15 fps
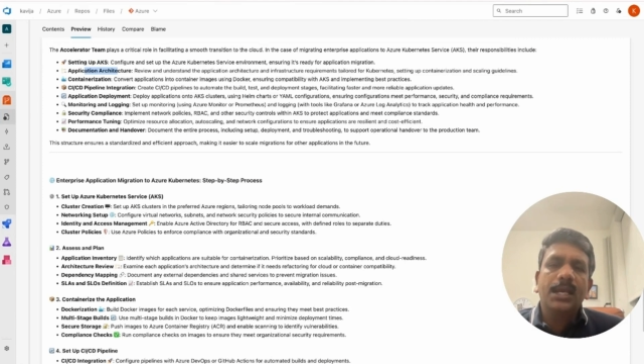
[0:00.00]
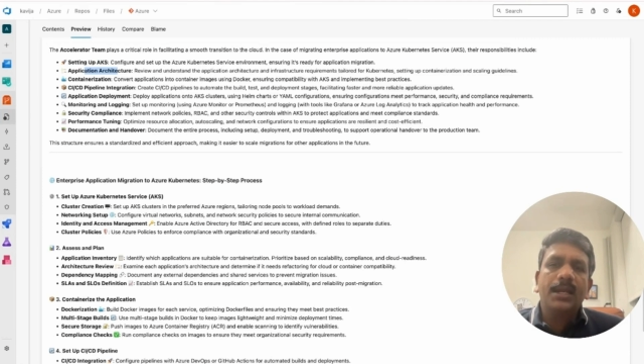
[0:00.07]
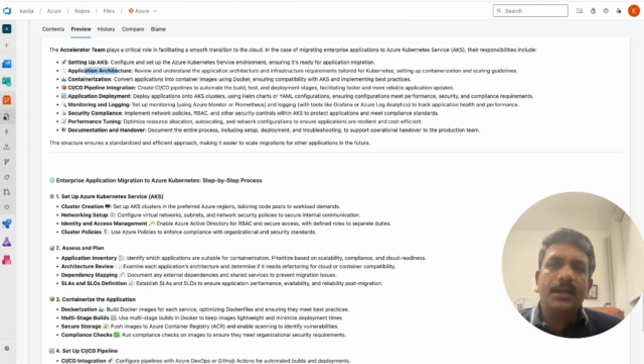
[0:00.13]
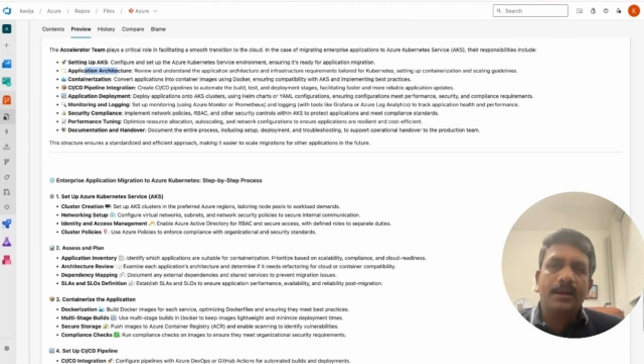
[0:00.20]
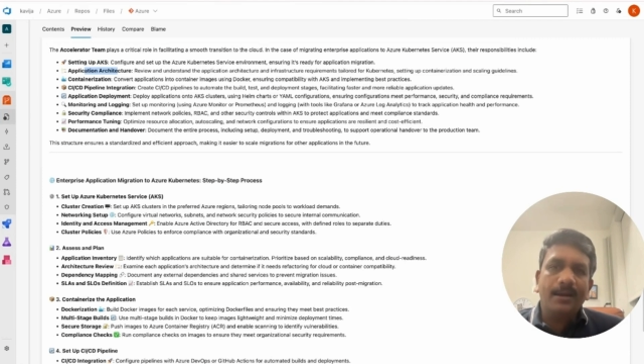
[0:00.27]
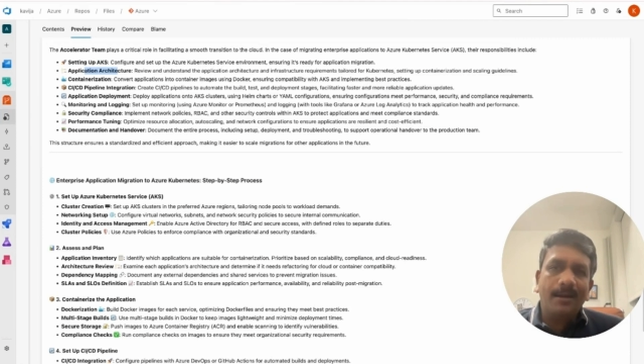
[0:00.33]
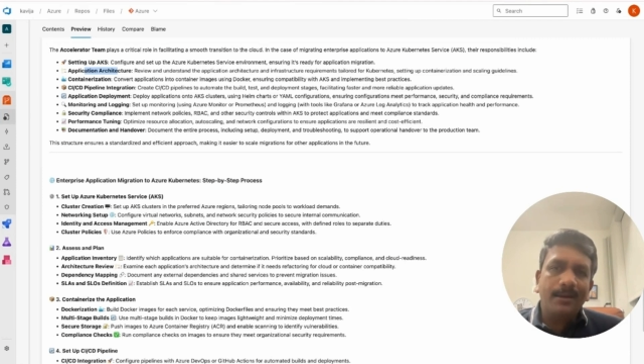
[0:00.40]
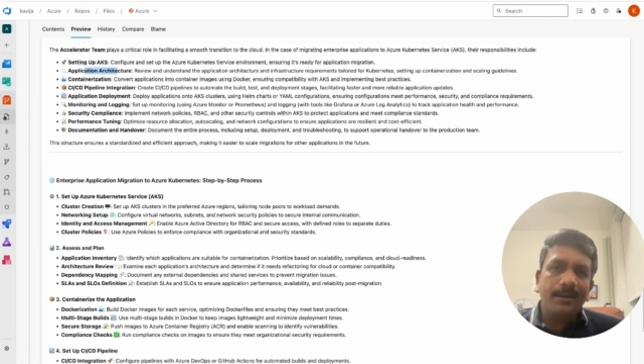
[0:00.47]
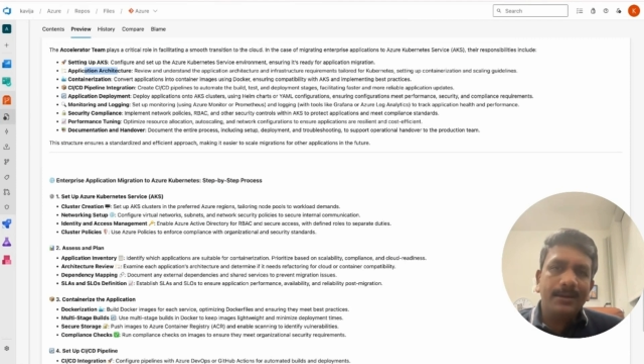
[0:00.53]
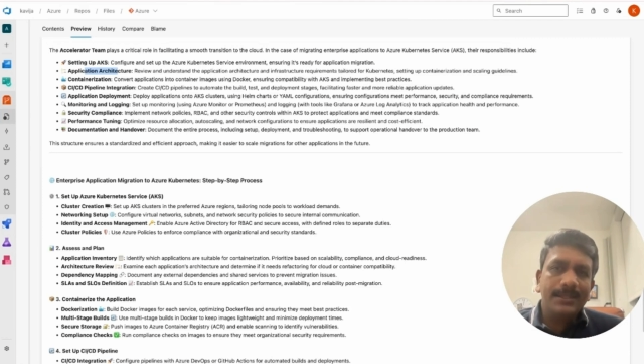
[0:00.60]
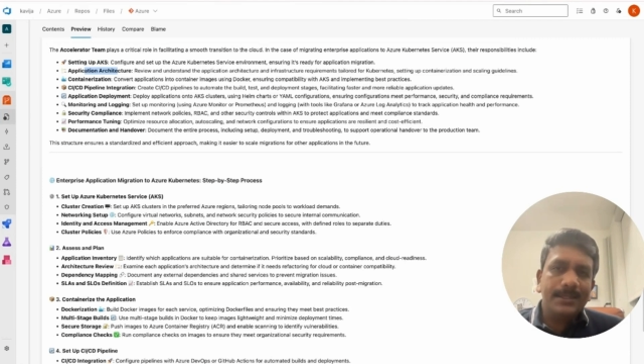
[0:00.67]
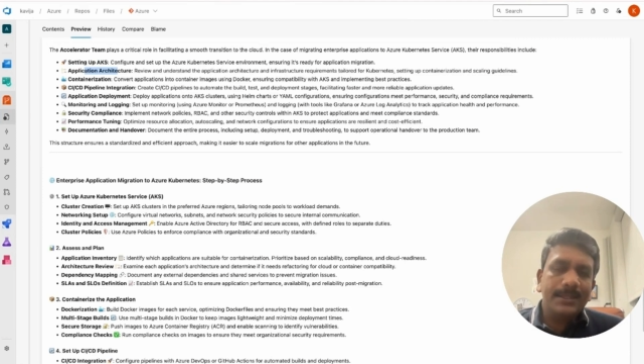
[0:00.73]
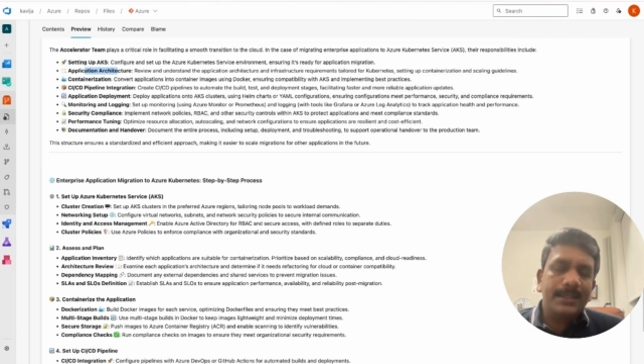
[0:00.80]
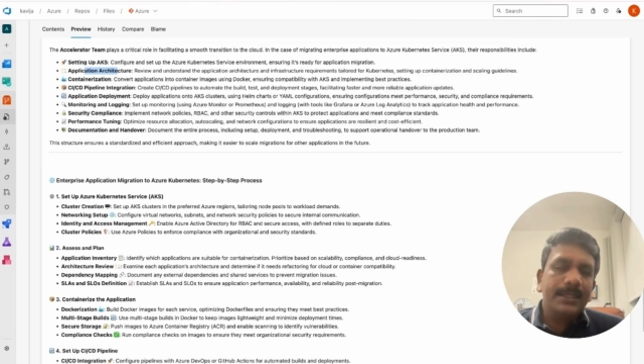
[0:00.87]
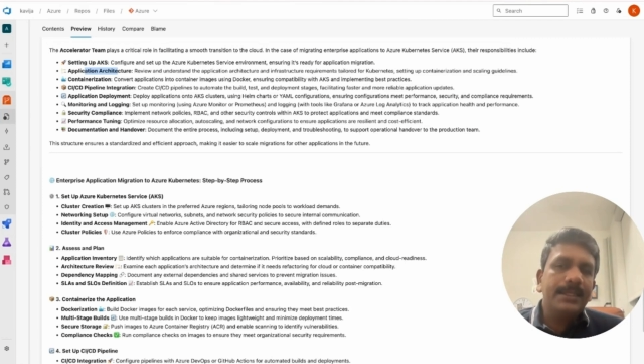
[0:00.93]
not
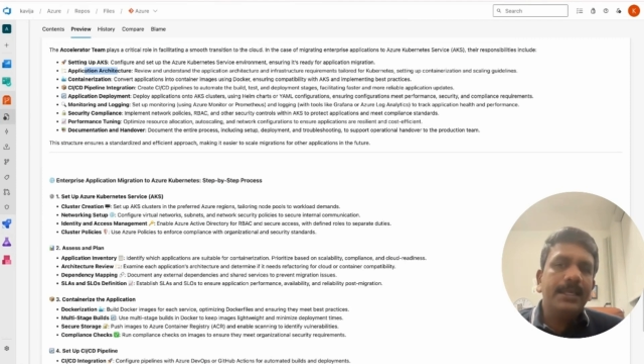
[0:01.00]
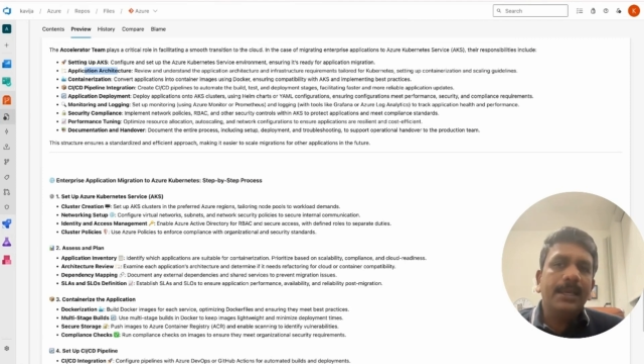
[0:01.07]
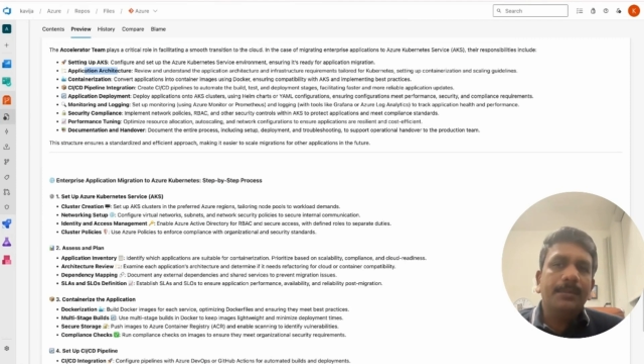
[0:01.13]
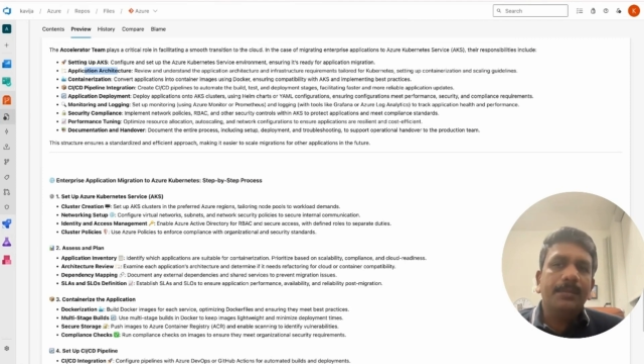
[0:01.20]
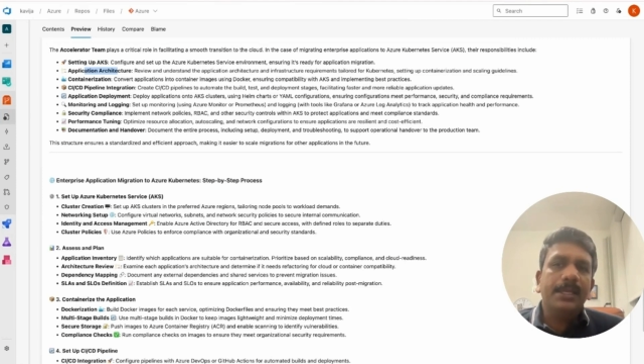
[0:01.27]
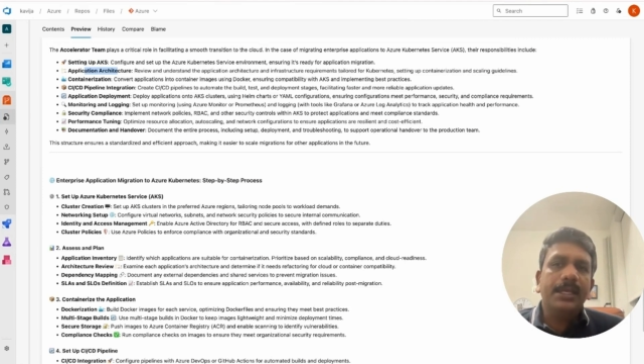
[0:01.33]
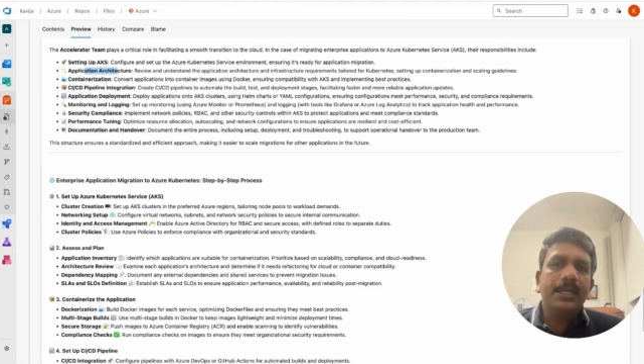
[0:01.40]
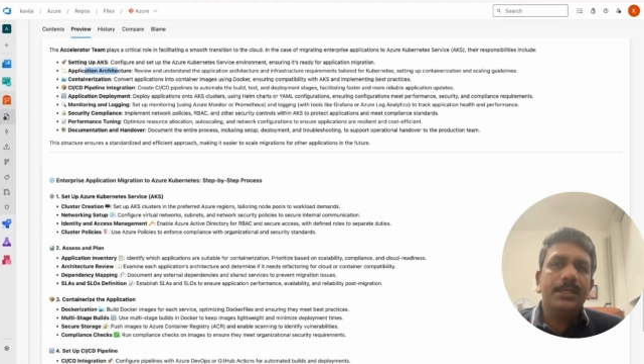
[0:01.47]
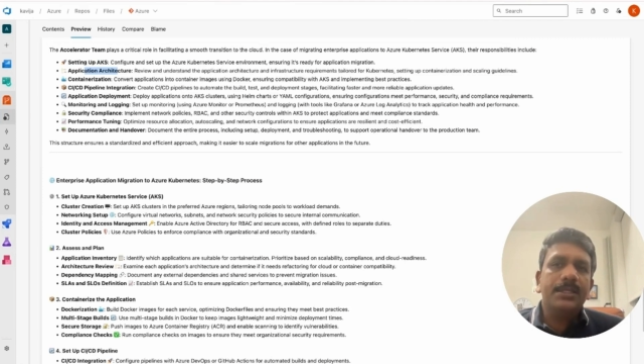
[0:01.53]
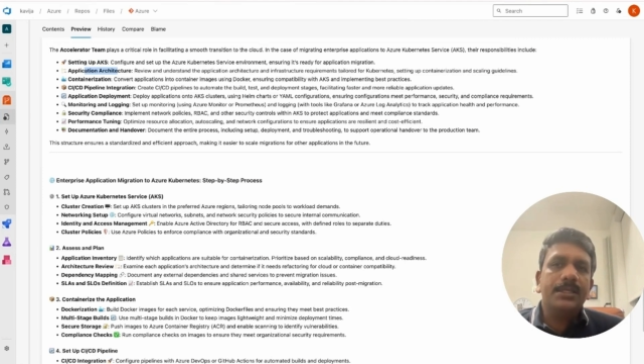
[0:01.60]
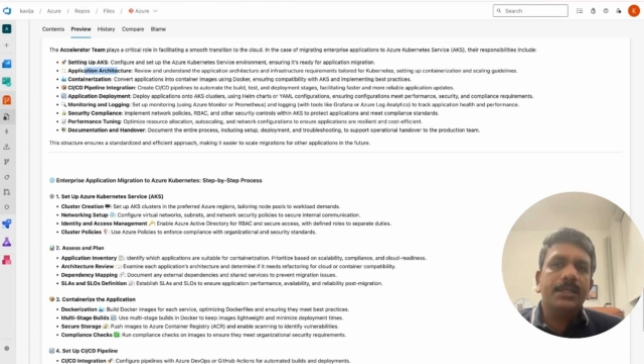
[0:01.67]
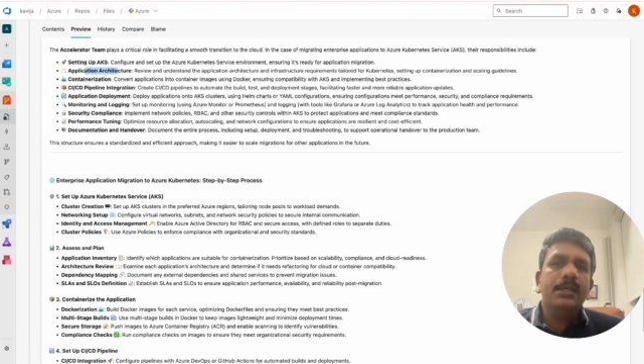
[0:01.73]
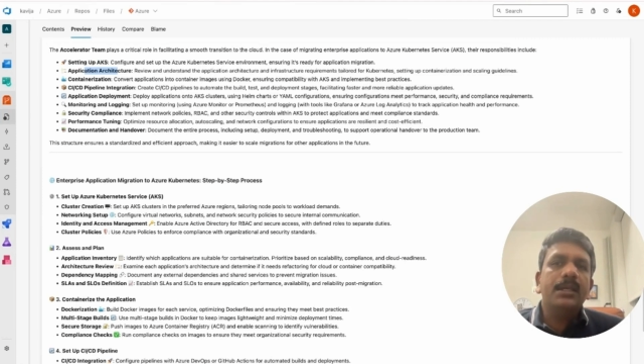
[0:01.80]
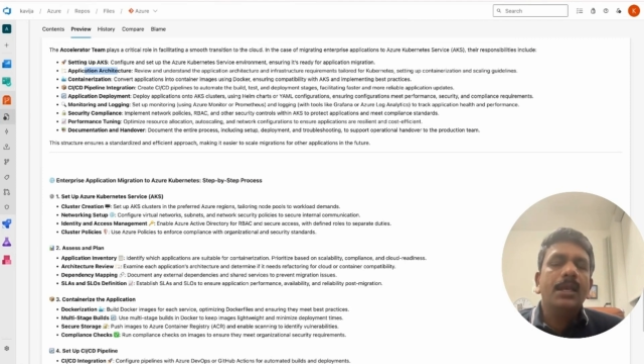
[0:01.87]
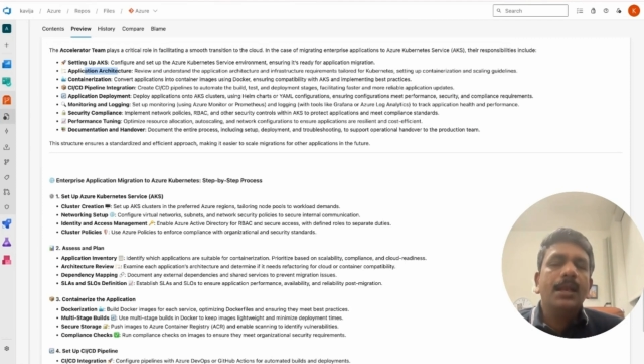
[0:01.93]
necessarily the
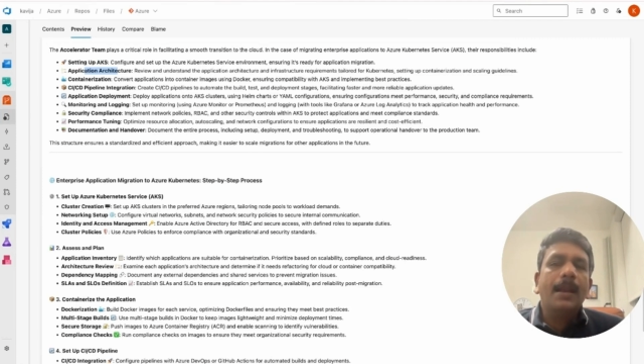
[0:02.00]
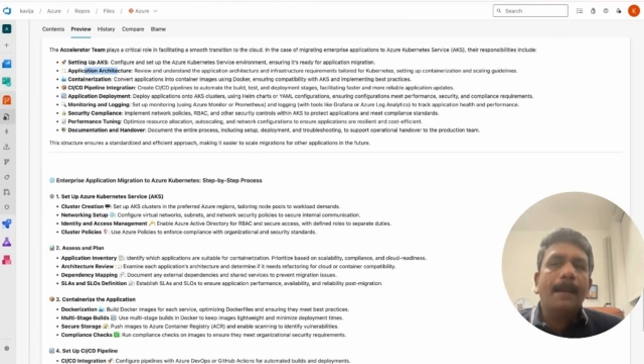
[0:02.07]
application,